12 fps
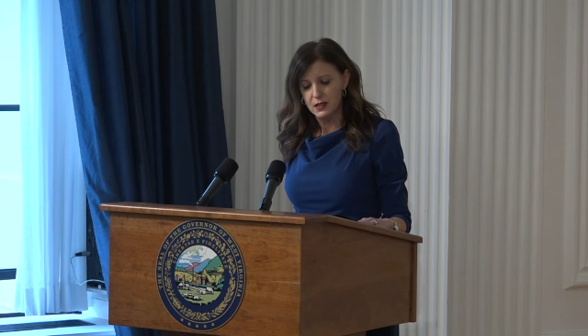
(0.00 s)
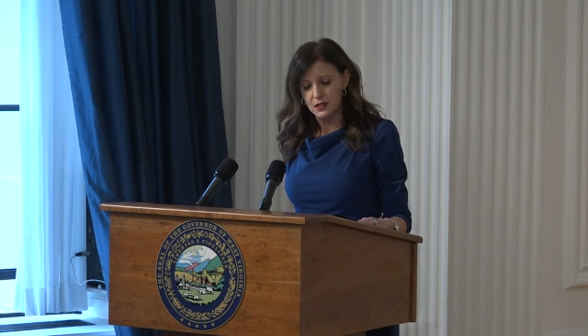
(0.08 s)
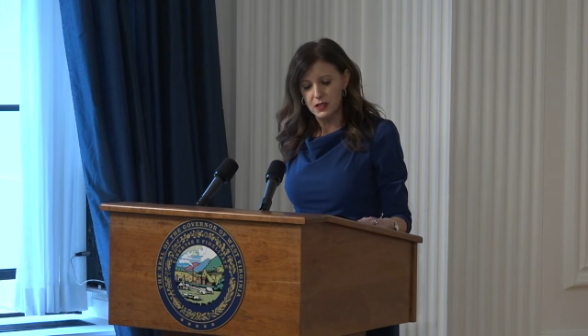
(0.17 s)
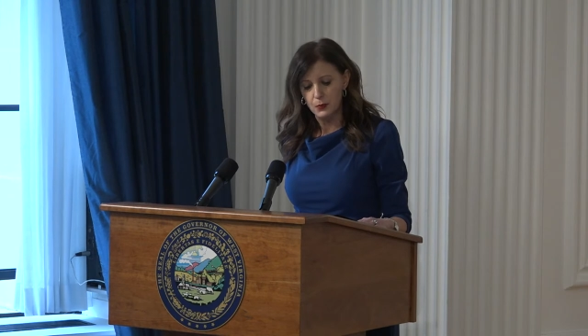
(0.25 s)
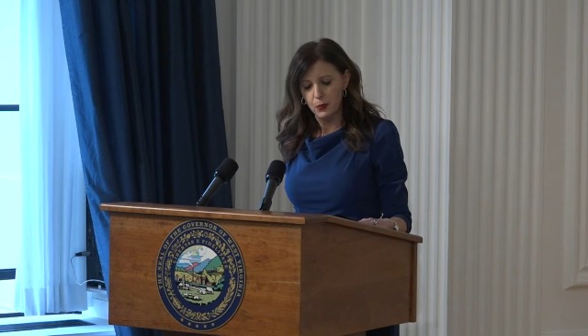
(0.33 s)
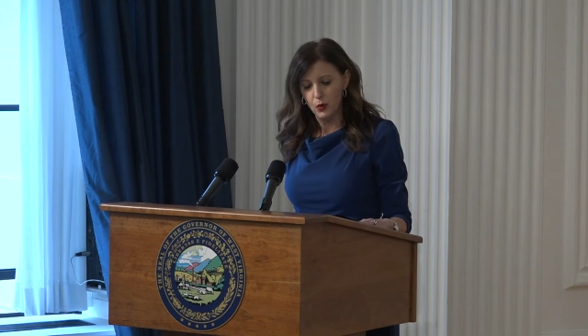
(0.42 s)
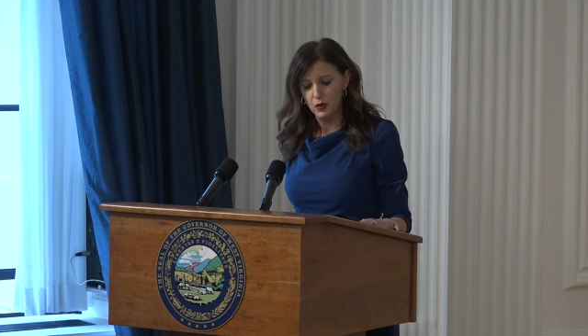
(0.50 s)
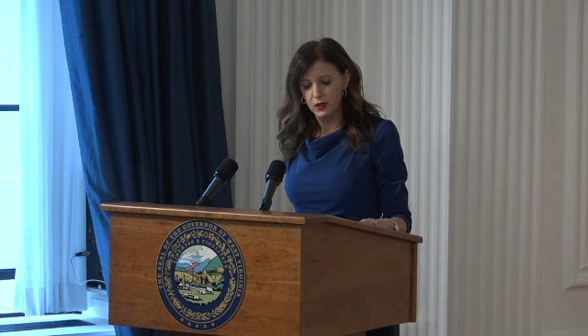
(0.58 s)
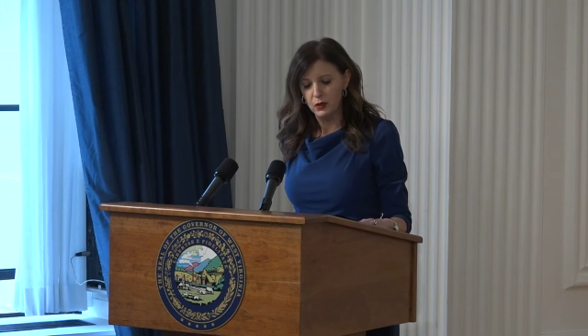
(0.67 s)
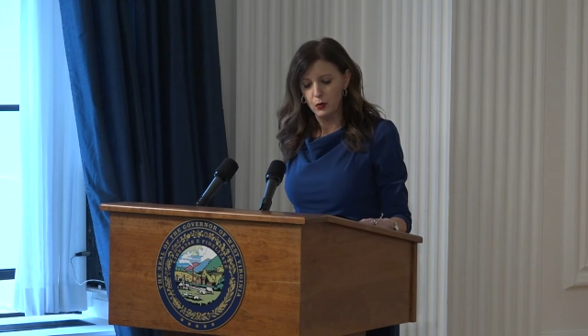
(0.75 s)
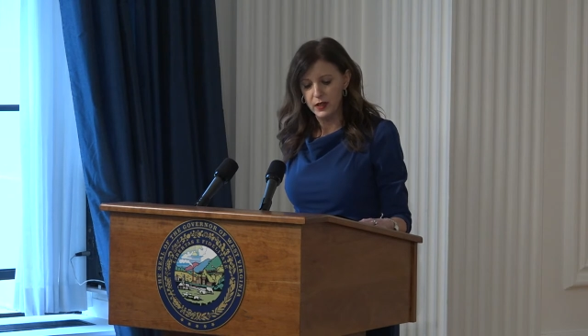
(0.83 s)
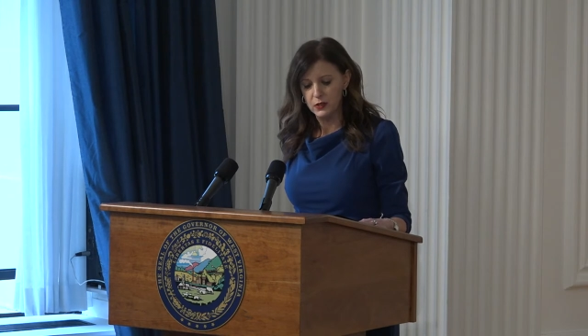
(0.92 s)
in support of
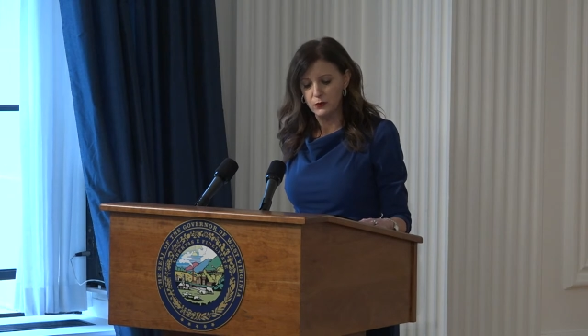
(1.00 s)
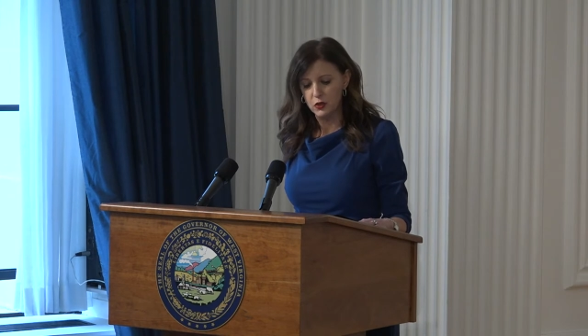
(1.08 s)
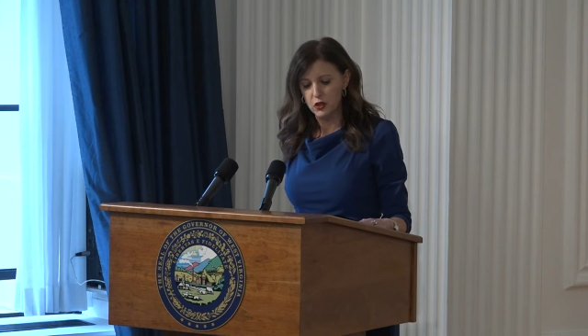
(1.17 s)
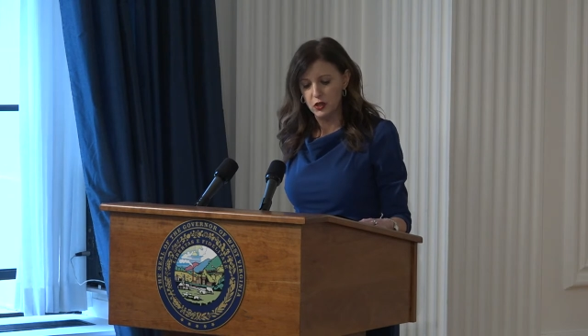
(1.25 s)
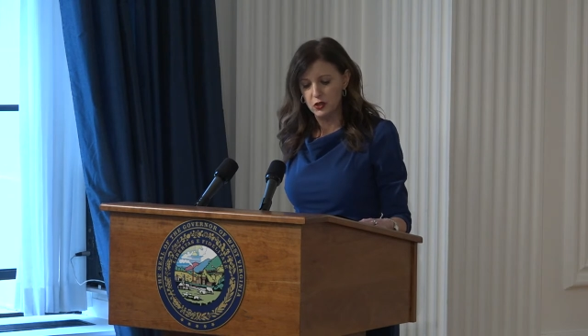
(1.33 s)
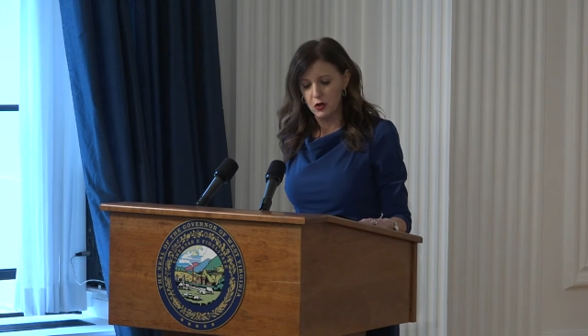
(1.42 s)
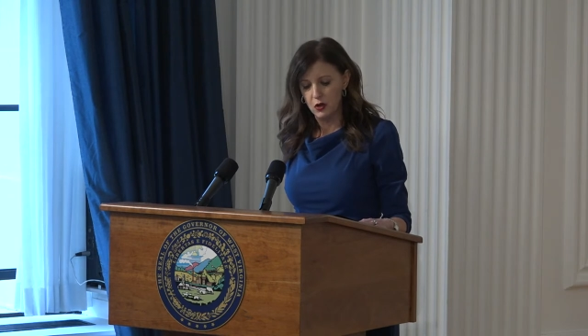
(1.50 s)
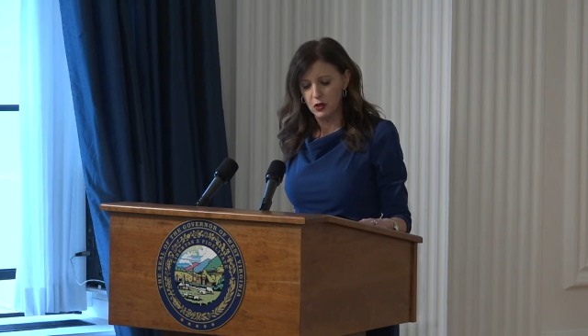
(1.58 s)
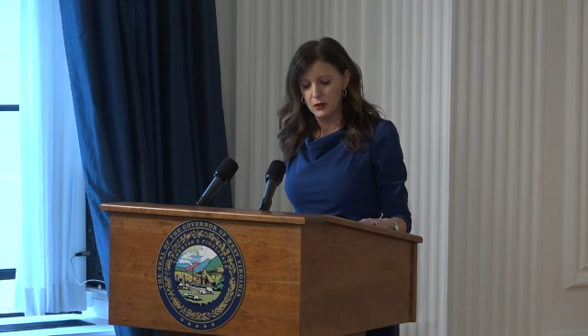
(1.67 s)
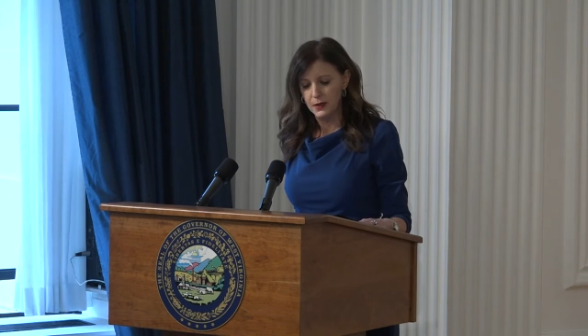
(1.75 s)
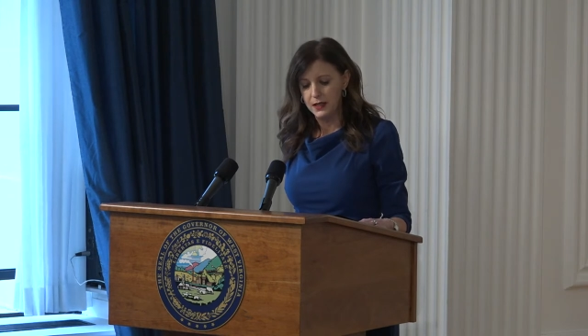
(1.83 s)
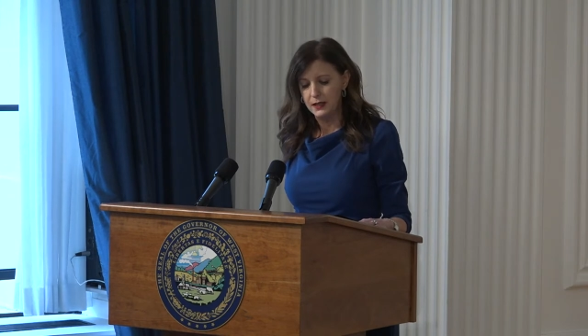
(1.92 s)
the West Virginia
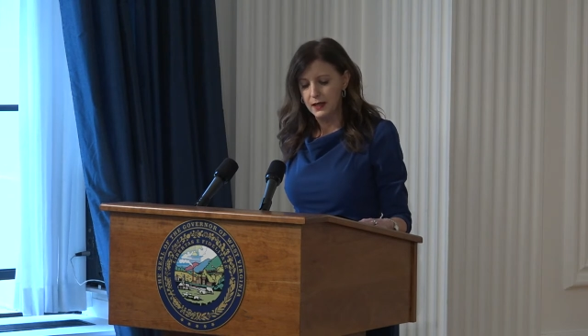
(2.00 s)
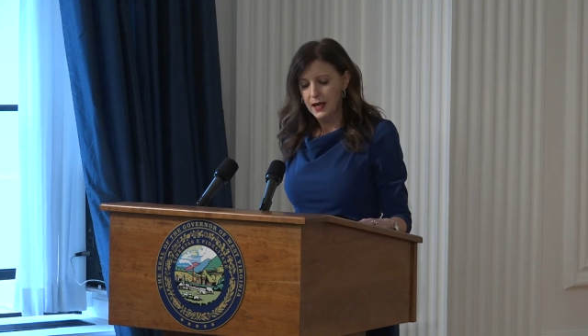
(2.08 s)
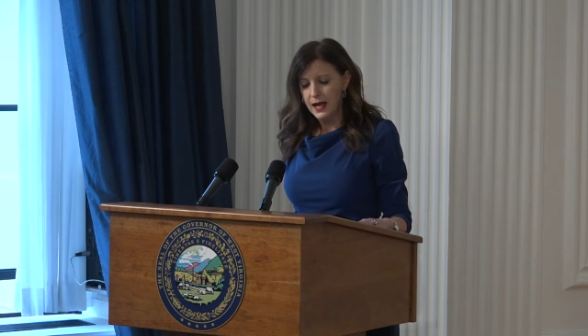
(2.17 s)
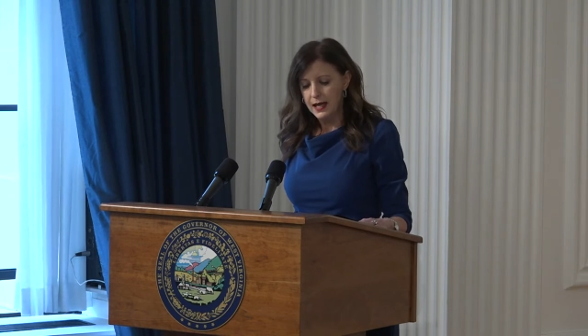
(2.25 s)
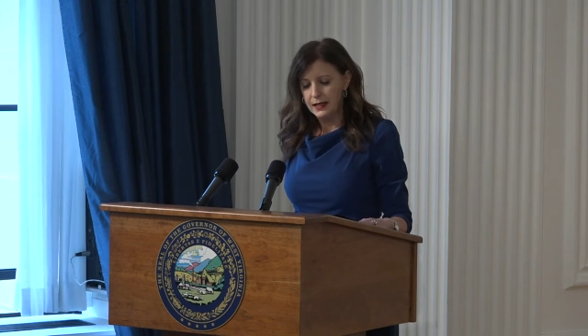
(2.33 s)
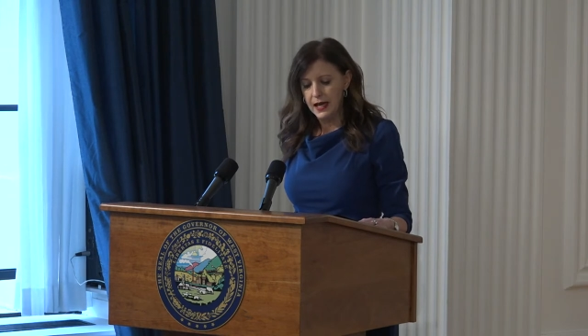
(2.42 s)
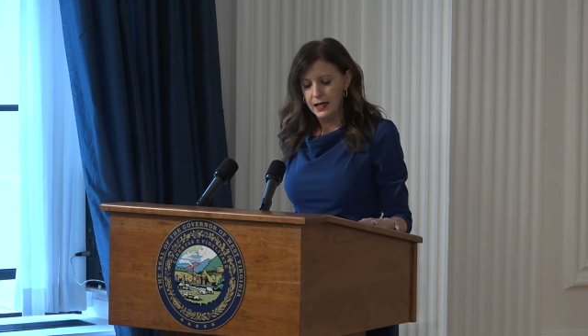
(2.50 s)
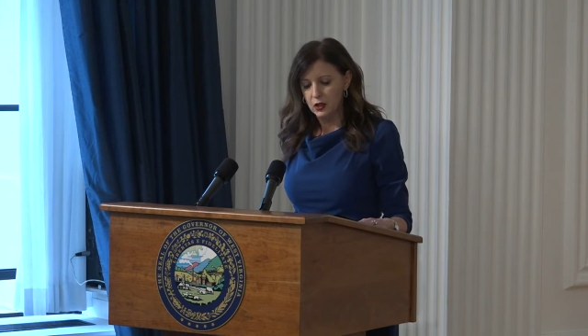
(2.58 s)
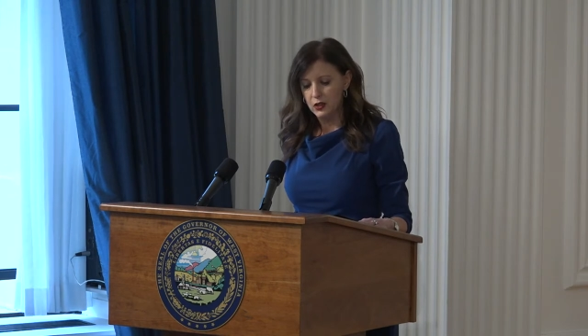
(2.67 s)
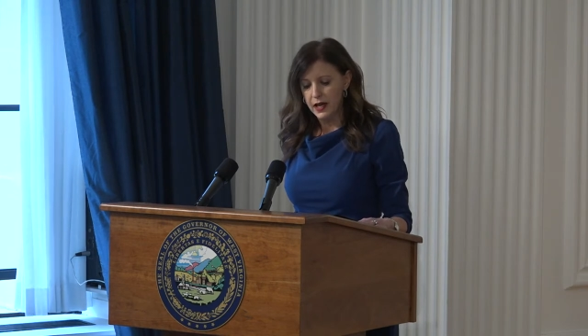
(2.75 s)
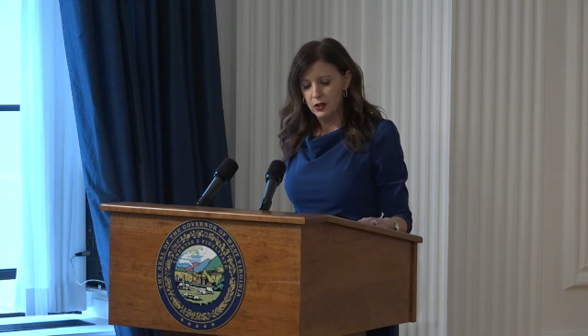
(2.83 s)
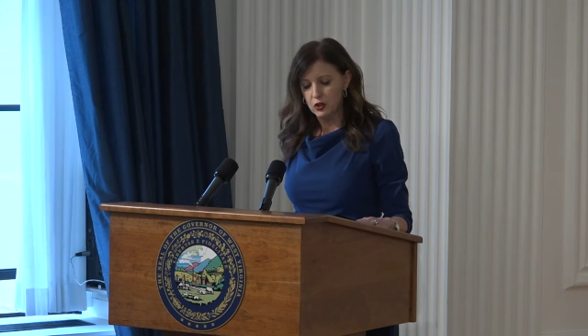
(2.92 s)
Army and Air
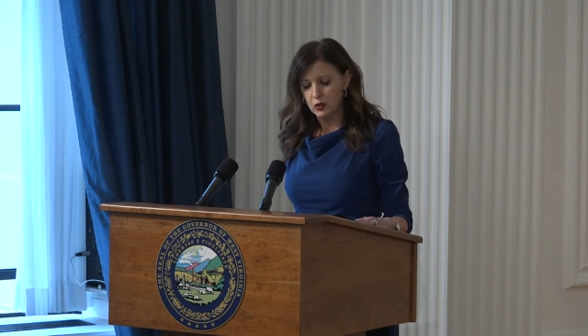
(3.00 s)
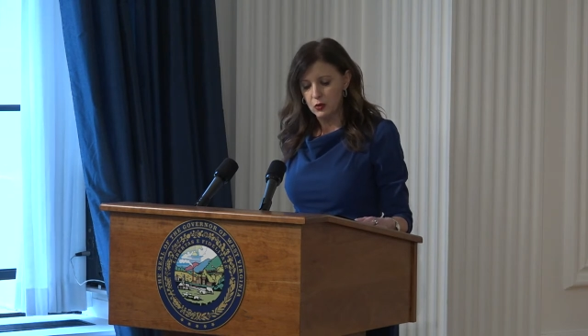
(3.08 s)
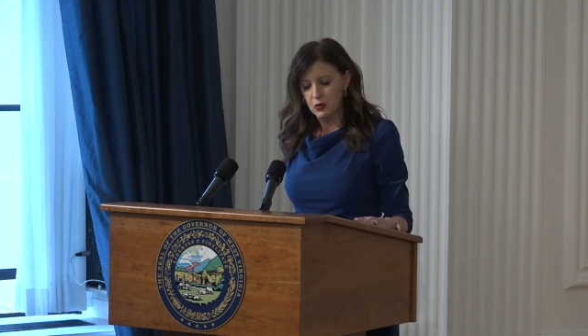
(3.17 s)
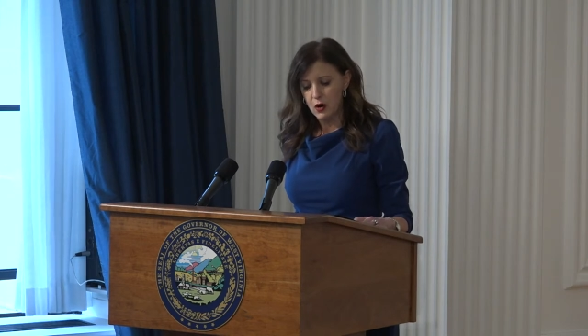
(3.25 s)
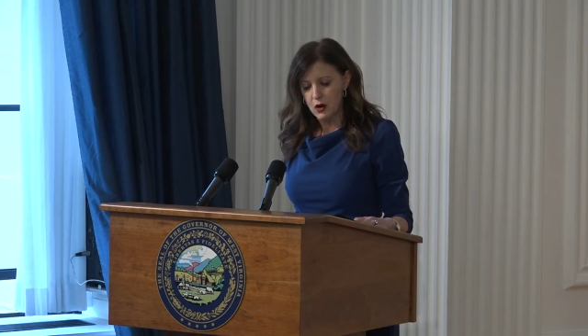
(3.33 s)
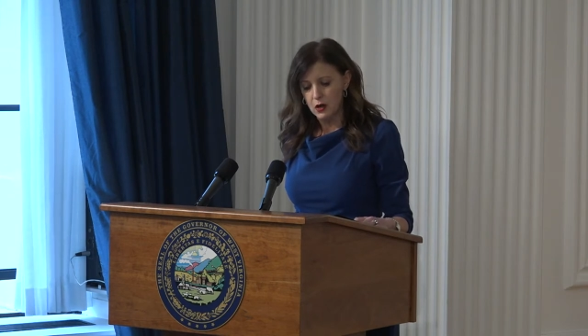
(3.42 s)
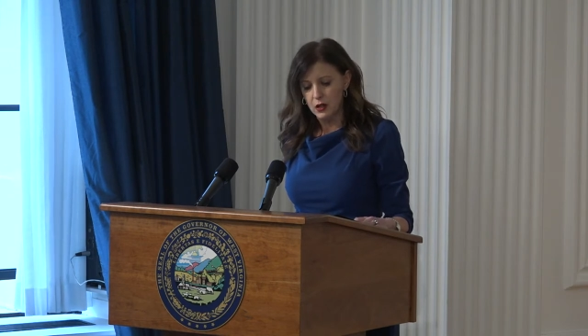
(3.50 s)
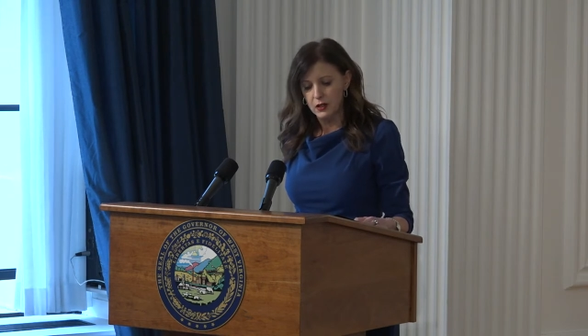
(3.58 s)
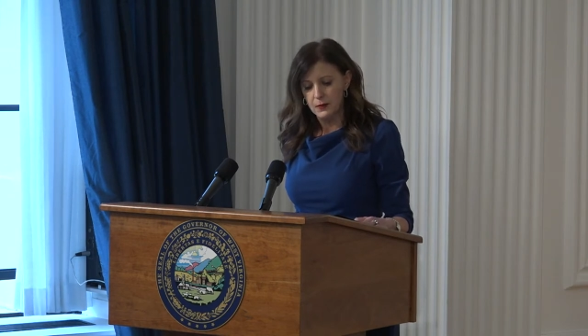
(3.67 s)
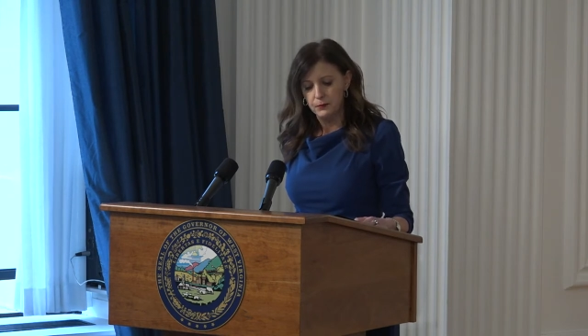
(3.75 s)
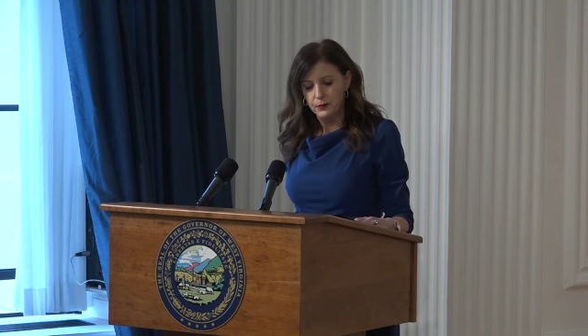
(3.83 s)
National Guard,